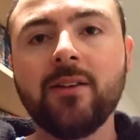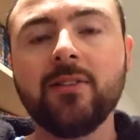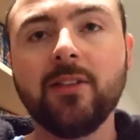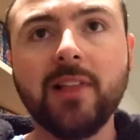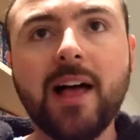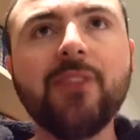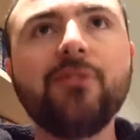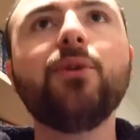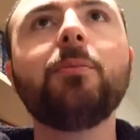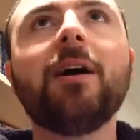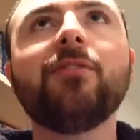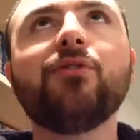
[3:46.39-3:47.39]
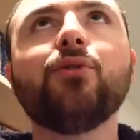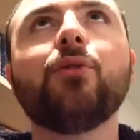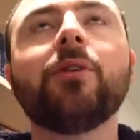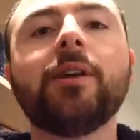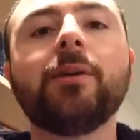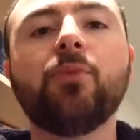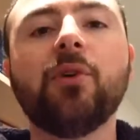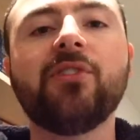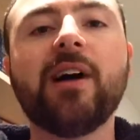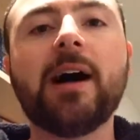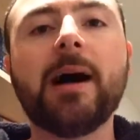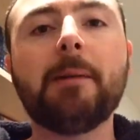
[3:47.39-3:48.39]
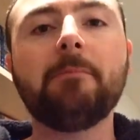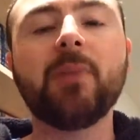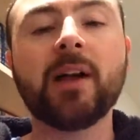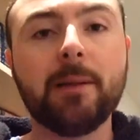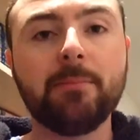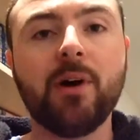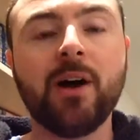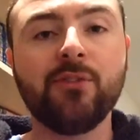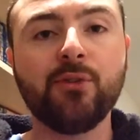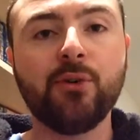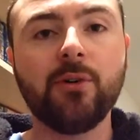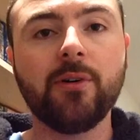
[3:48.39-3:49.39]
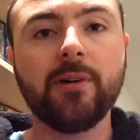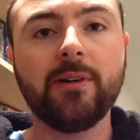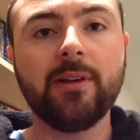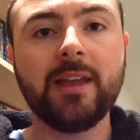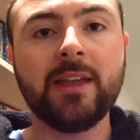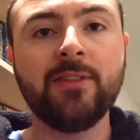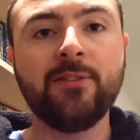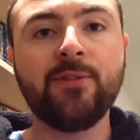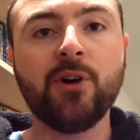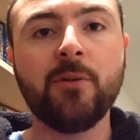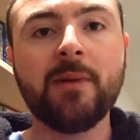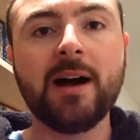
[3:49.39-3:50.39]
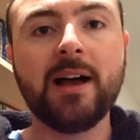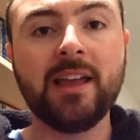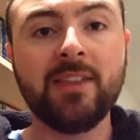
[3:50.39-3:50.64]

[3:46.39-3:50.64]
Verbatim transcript: the last film I saw her in was um, a couple I saw in the film uh,